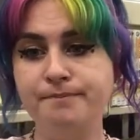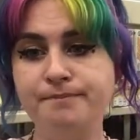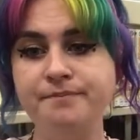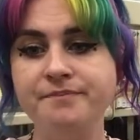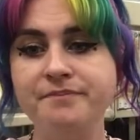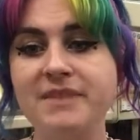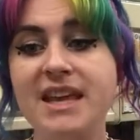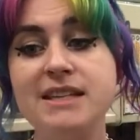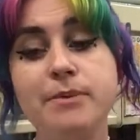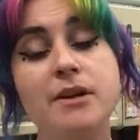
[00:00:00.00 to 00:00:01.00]
They
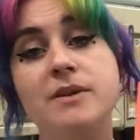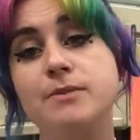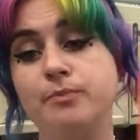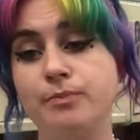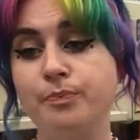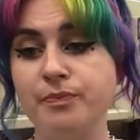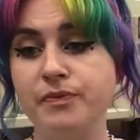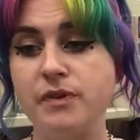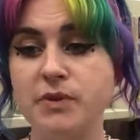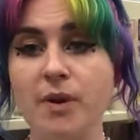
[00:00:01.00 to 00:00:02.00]
experience
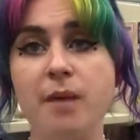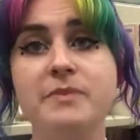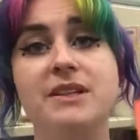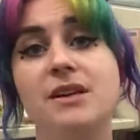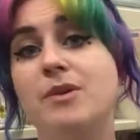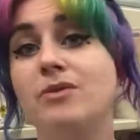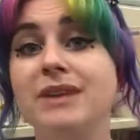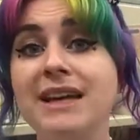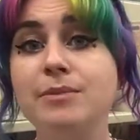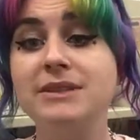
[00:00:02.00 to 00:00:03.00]
those problems that are going to be
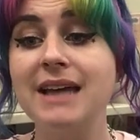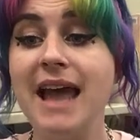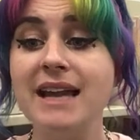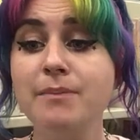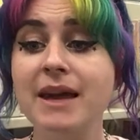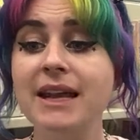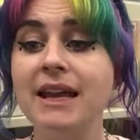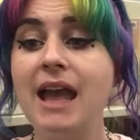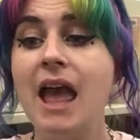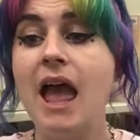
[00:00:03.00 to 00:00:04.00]
relatable to
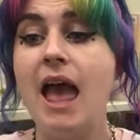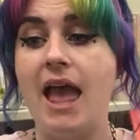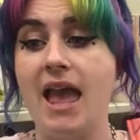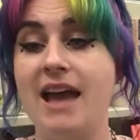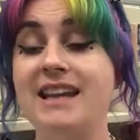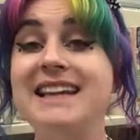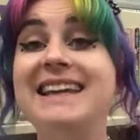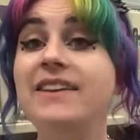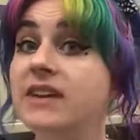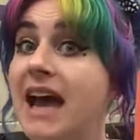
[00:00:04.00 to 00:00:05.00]
anybody, and it
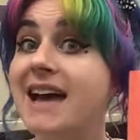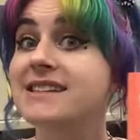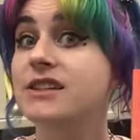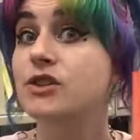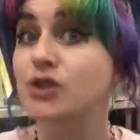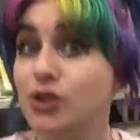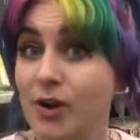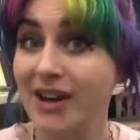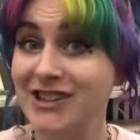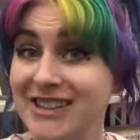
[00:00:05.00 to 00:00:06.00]
even has
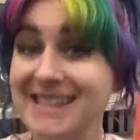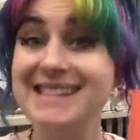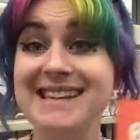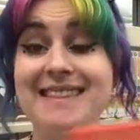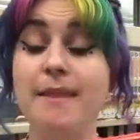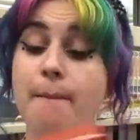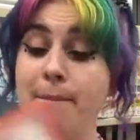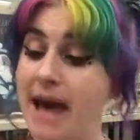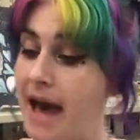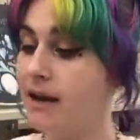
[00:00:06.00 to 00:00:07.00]
instructions in the
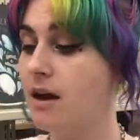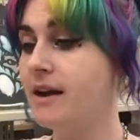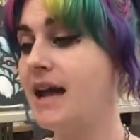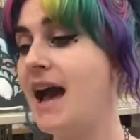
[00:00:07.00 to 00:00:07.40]
back on